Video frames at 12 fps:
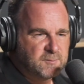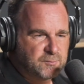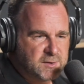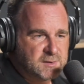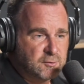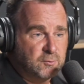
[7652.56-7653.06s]

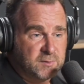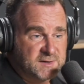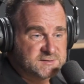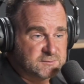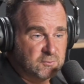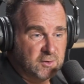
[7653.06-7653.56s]
Pretty cool
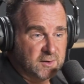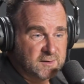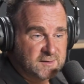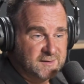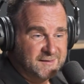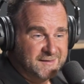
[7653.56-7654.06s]
place to
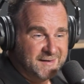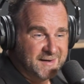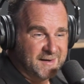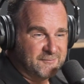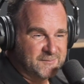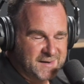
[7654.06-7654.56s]
work.
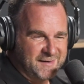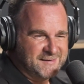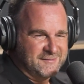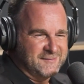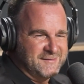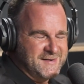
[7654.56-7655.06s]
Yeah. You know,
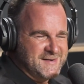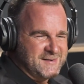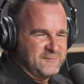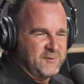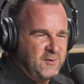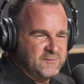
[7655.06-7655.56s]
you're
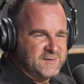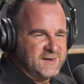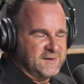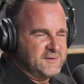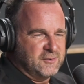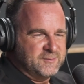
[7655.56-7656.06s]
involved, you
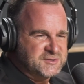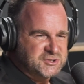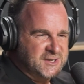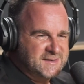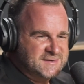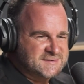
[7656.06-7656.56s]
know, you're a
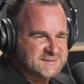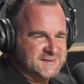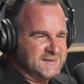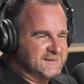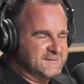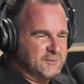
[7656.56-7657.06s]
machinist
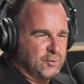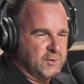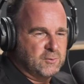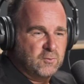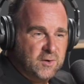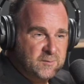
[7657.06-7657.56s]
or
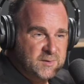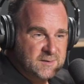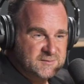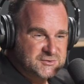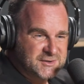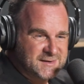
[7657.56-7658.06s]
you want to be a
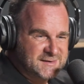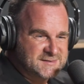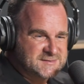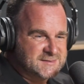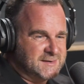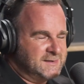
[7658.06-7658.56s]

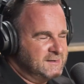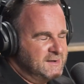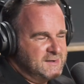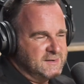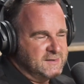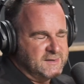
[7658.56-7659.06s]
machinist. And,
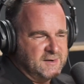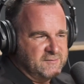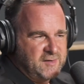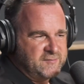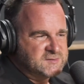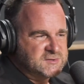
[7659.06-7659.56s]
you know, I've
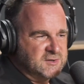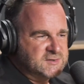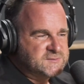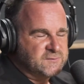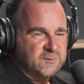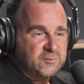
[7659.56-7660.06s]

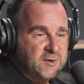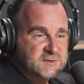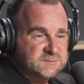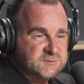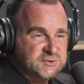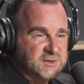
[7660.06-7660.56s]
advertised for
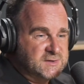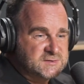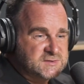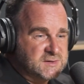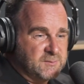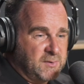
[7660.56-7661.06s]
apprentice
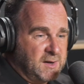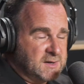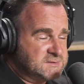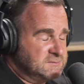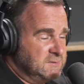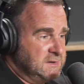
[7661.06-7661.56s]
machinists in the
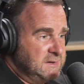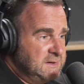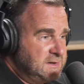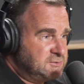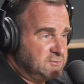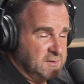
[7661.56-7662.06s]
past and we
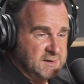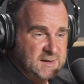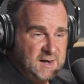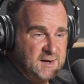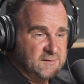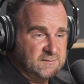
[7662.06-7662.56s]
literally
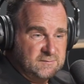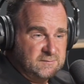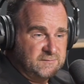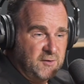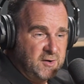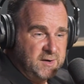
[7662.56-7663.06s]
can't
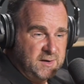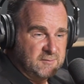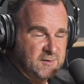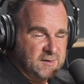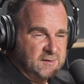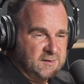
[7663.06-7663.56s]
find
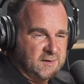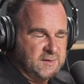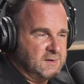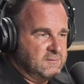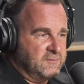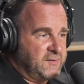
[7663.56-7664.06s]
anyone. And
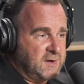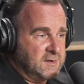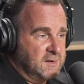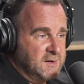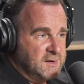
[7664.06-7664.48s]
then we've had